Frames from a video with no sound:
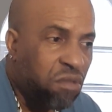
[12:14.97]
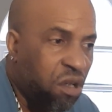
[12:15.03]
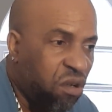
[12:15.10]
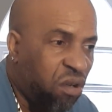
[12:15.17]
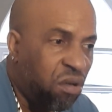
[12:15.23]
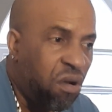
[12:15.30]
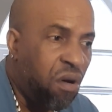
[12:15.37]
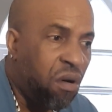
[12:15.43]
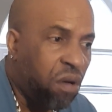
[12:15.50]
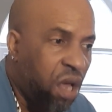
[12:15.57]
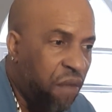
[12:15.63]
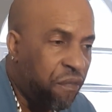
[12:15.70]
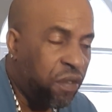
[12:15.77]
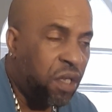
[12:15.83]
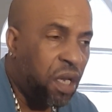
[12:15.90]
go down,
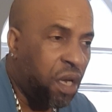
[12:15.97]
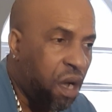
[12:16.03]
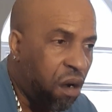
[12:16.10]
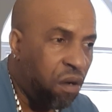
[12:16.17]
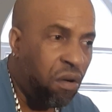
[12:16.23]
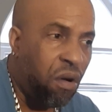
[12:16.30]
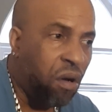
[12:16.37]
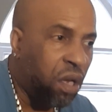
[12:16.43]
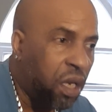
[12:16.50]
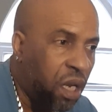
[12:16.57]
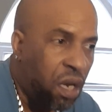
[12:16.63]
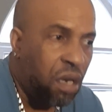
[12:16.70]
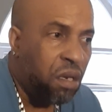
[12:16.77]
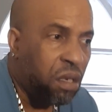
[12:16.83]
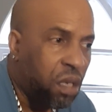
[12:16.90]
everything I go down
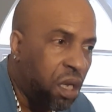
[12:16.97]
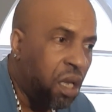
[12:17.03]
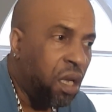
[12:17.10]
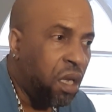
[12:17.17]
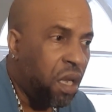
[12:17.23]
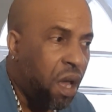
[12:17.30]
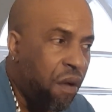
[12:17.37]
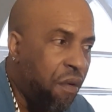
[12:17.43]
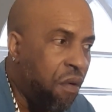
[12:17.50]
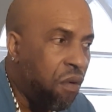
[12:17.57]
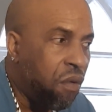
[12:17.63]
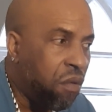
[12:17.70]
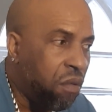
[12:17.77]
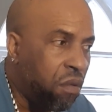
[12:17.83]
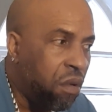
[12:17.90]
ill, you
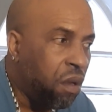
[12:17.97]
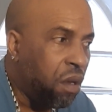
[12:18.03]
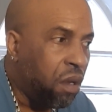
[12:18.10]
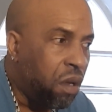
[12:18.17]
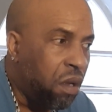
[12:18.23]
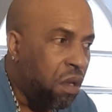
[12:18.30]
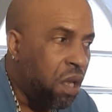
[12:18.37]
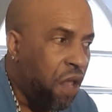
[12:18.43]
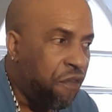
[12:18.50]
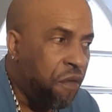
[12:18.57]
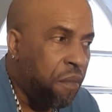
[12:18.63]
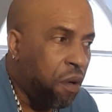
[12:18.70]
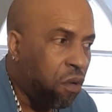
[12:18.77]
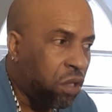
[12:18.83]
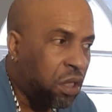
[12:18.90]
know, if I
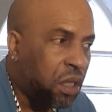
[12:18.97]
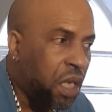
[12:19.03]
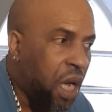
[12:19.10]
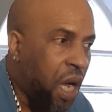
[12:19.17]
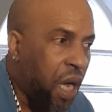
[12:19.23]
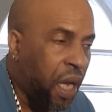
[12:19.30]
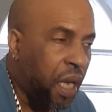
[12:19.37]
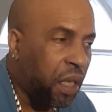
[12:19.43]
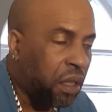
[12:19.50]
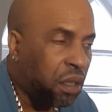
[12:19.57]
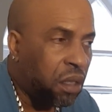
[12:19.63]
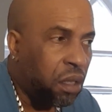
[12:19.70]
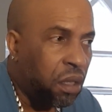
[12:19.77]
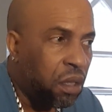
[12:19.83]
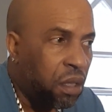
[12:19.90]
go start get
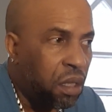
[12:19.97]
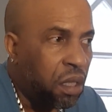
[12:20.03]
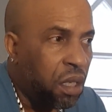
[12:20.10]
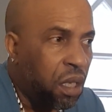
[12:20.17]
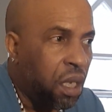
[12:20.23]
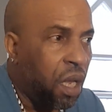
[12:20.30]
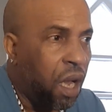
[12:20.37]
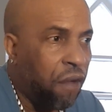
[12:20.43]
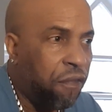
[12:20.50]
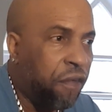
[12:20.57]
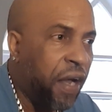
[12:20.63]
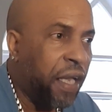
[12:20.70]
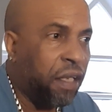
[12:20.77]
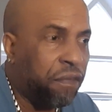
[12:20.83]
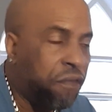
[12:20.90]
a
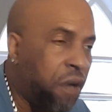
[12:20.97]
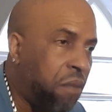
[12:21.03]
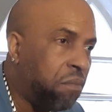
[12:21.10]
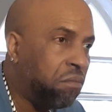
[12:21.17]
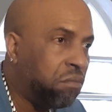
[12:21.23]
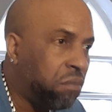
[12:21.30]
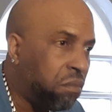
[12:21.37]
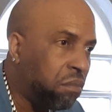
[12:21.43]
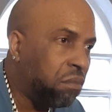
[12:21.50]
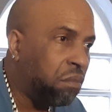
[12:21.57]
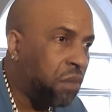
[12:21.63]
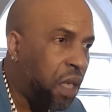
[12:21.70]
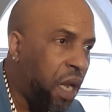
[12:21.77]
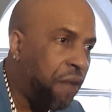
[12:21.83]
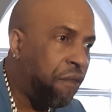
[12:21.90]
fight from
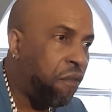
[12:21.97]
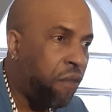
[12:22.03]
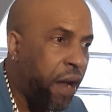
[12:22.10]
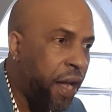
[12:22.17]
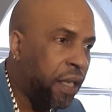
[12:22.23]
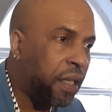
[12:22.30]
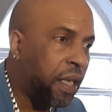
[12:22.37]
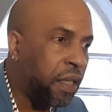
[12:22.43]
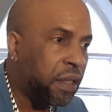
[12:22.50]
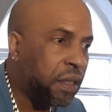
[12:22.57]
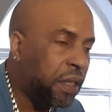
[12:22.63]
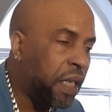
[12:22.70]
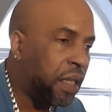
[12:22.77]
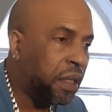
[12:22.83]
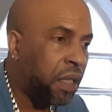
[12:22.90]
left, right and
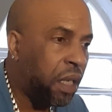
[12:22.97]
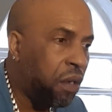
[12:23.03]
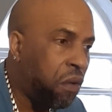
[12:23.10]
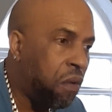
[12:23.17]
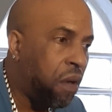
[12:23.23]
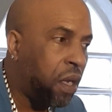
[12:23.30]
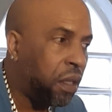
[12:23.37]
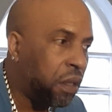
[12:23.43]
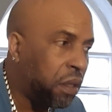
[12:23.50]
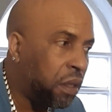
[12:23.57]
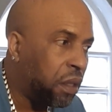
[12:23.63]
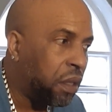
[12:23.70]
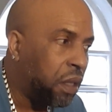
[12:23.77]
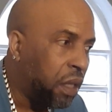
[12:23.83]
center now, and